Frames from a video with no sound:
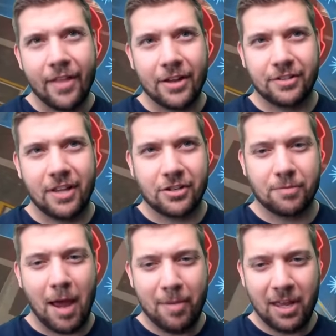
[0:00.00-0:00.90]
that's
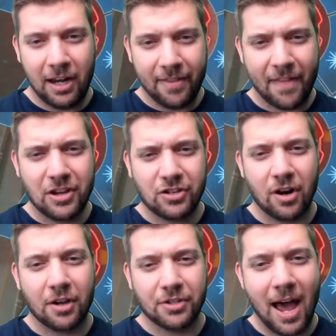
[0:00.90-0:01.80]
just my opinion. And then they should
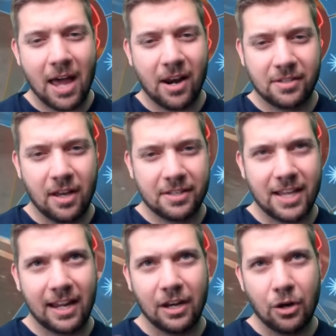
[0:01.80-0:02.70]
also add a
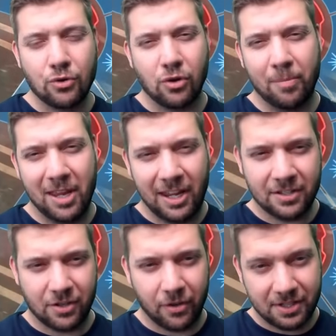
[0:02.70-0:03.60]
second neutral
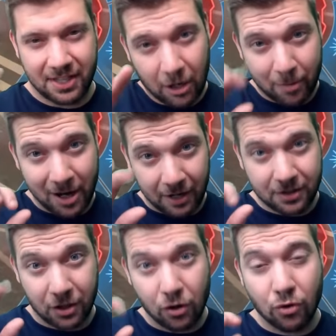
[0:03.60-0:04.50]
beacon. So the center beacon
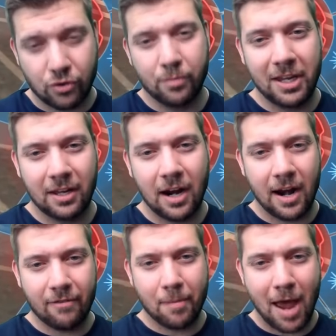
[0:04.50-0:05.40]
is the neutral beacon
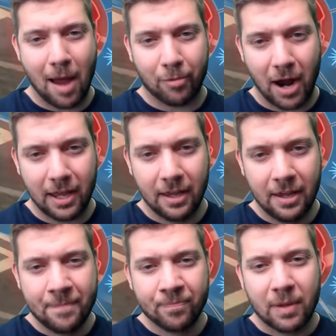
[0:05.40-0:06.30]
on every map, right?
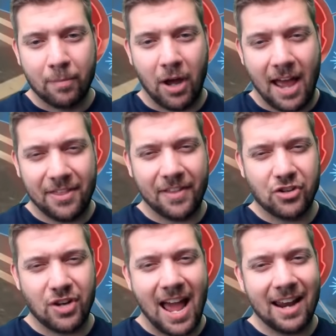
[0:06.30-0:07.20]
But I think they
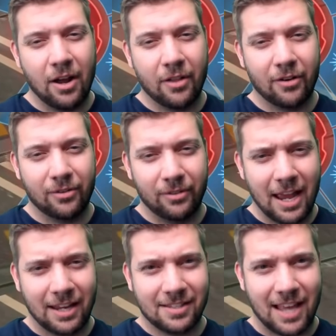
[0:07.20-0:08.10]
should add another
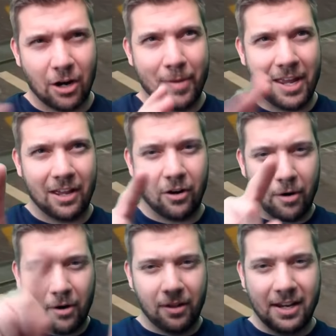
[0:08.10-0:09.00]
like center beacon
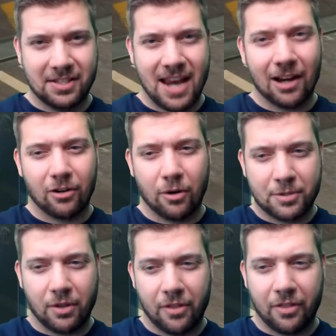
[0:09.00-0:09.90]
or like stagger them
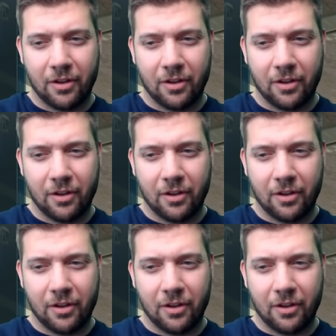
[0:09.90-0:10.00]
so that